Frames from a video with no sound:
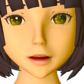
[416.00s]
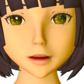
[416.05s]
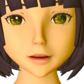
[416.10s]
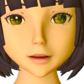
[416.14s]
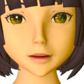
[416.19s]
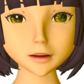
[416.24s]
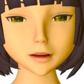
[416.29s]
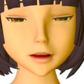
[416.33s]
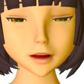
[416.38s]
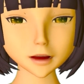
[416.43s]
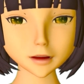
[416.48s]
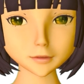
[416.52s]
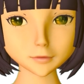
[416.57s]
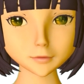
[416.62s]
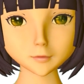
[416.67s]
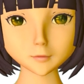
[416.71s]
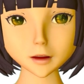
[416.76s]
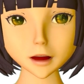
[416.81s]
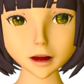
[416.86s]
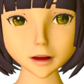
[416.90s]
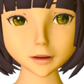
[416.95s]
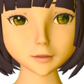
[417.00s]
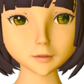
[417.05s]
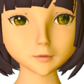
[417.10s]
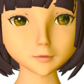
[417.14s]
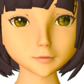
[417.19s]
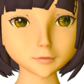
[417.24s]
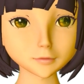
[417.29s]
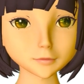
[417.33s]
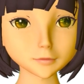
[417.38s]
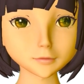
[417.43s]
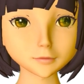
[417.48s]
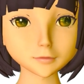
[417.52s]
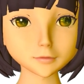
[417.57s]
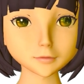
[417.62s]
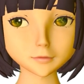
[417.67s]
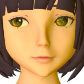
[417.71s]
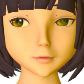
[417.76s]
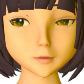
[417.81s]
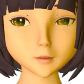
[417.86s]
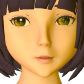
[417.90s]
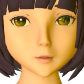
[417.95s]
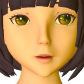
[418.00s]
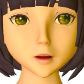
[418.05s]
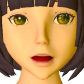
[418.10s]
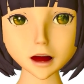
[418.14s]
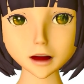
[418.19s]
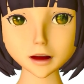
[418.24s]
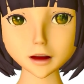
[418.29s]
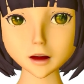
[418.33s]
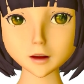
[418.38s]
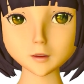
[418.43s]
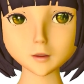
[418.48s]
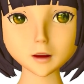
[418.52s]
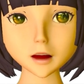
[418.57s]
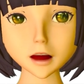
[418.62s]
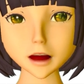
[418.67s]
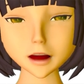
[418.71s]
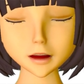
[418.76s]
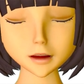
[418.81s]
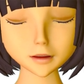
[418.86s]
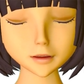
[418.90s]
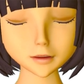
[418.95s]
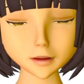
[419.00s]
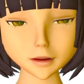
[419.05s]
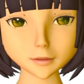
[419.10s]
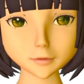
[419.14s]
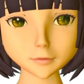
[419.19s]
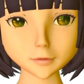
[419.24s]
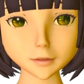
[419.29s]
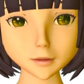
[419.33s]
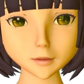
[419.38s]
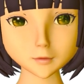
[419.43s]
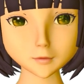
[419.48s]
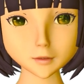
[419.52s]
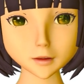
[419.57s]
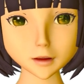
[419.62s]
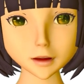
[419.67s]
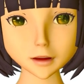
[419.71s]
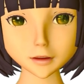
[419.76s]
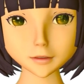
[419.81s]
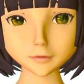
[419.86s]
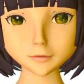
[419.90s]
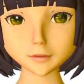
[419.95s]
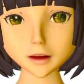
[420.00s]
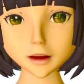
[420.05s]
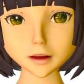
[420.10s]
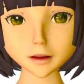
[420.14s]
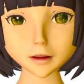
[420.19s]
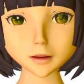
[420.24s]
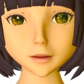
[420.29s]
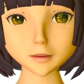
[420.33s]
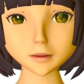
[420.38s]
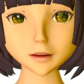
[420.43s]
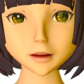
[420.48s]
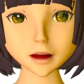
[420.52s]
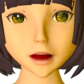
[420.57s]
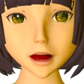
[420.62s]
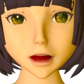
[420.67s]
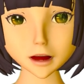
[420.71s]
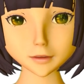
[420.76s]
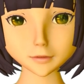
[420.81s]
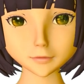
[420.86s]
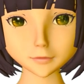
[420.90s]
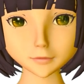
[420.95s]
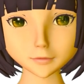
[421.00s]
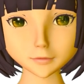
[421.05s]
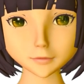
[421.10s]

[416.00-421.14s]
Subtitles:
this information, we can now take a deeper look at the particle de.